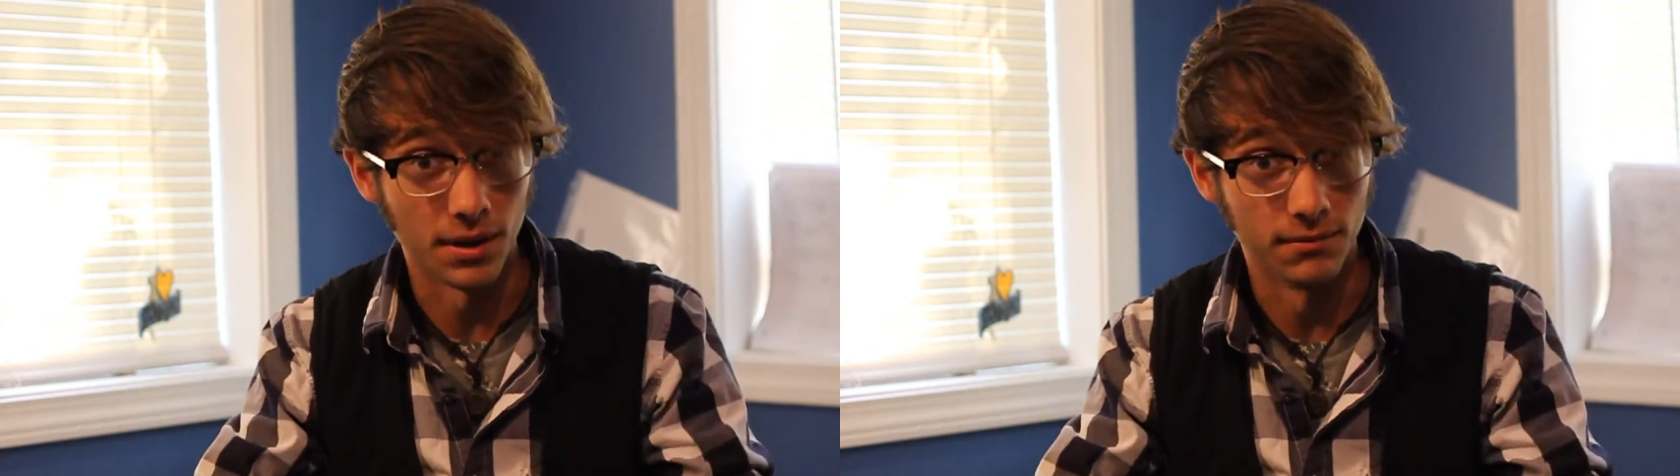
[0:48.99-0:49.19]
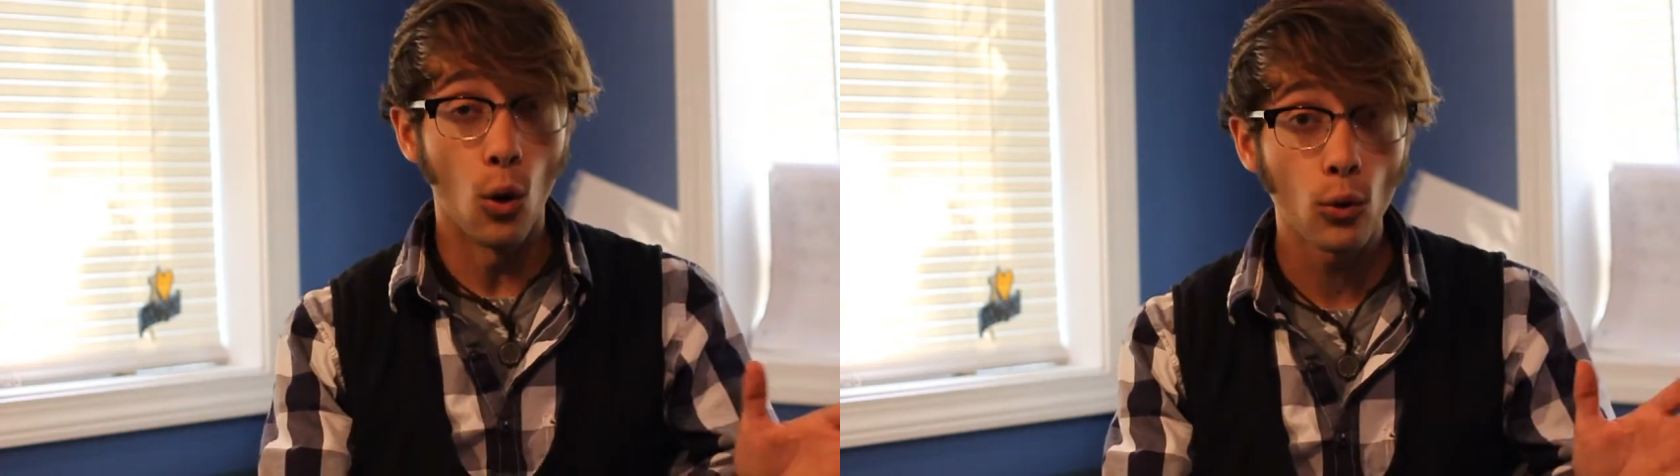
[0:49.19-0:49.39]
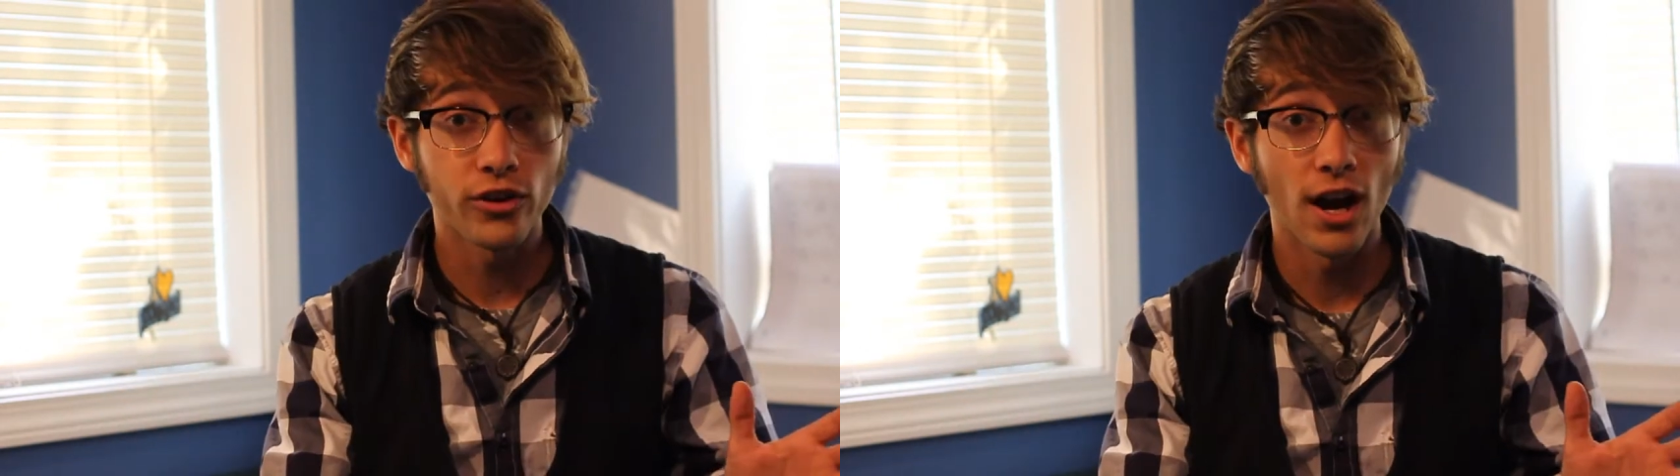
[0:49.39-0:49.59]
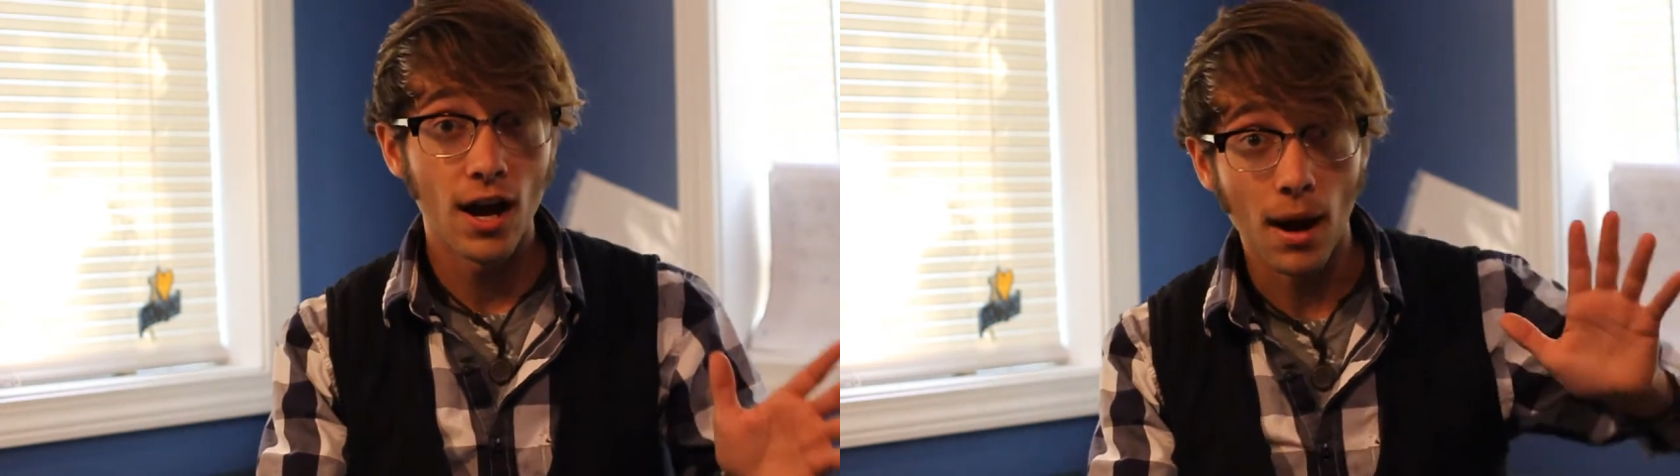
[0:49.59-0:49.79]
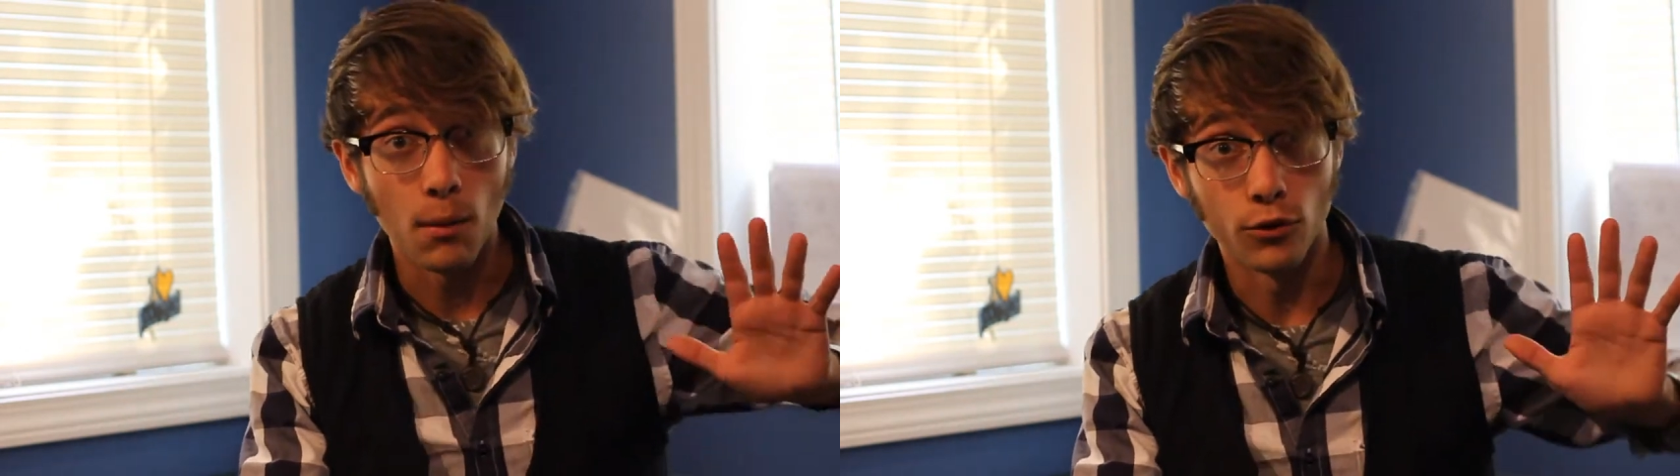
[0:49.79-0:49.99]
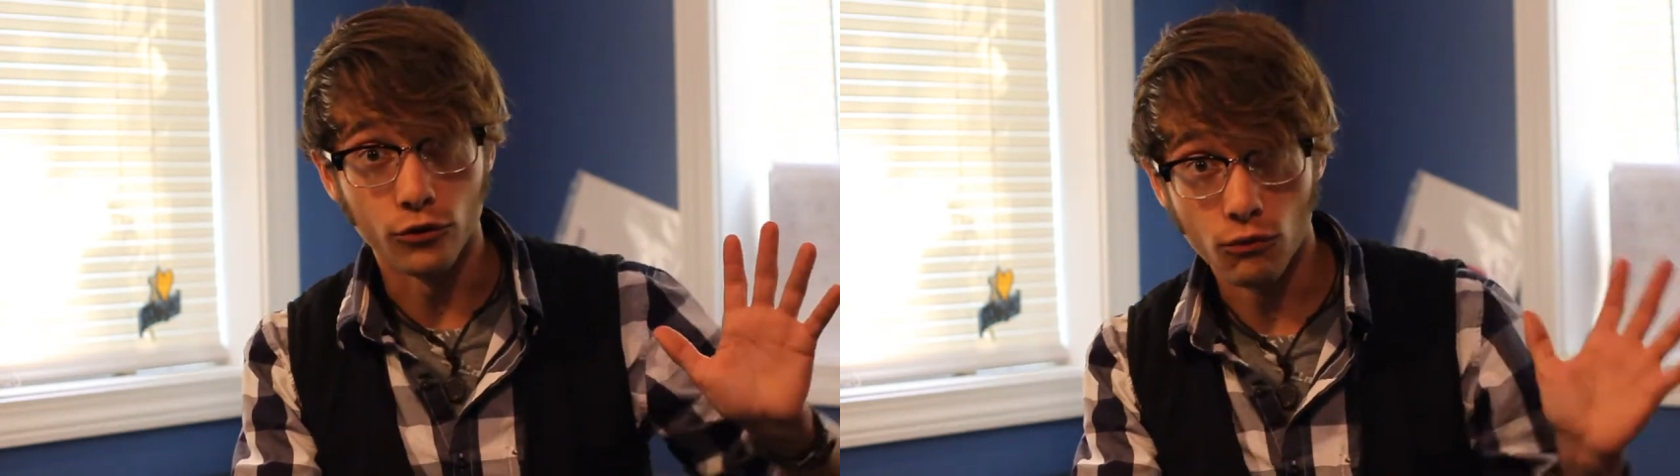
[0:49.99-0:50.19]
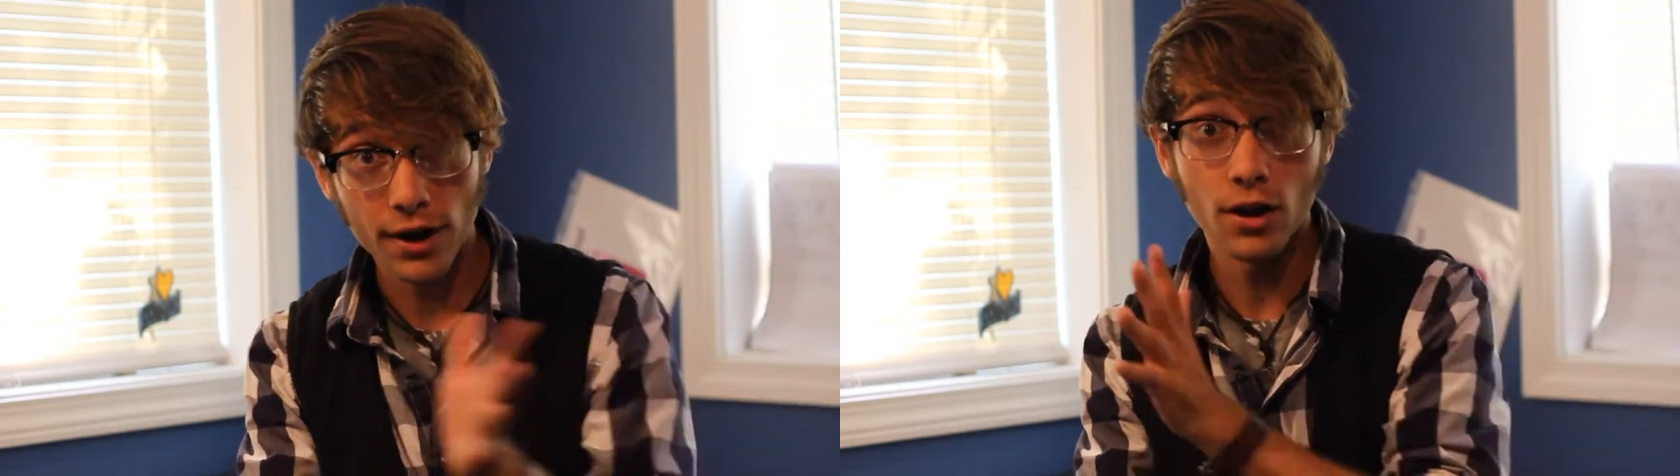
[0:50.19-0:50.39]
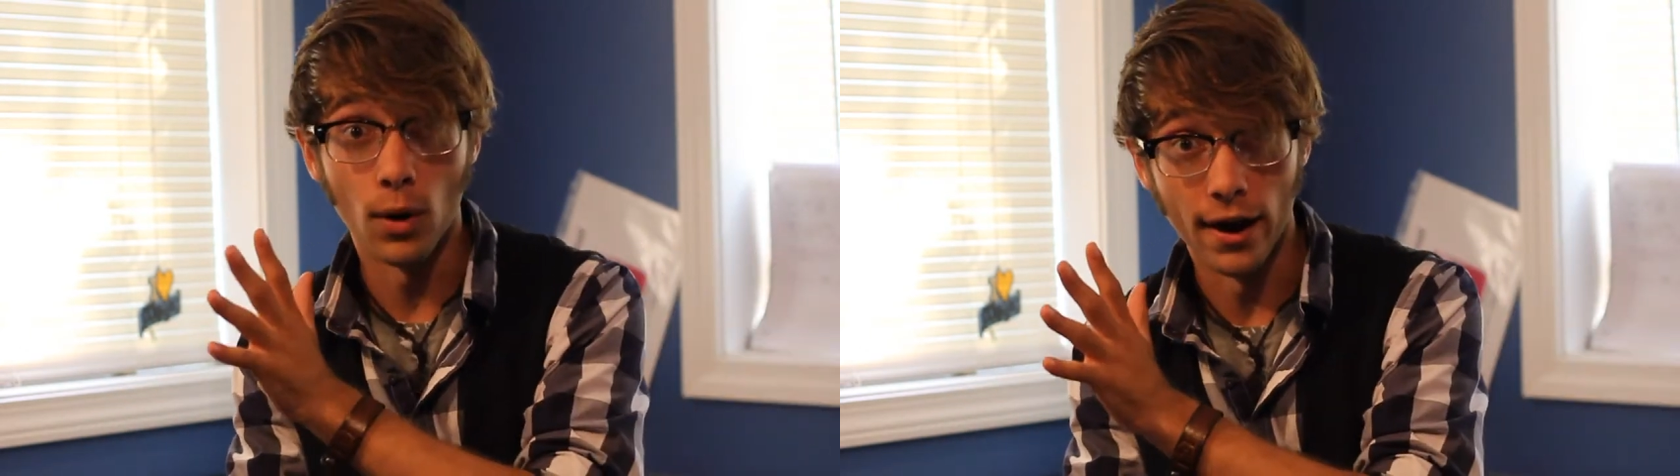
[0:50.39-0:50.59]
The whole time I was running
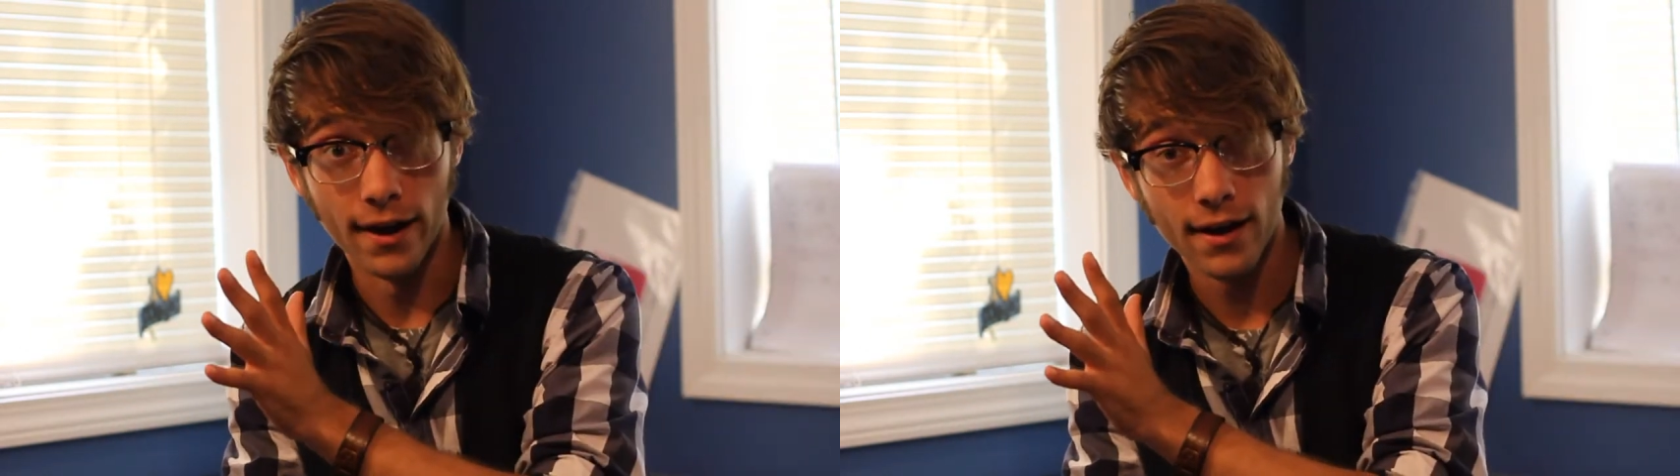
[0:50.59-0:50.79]
away,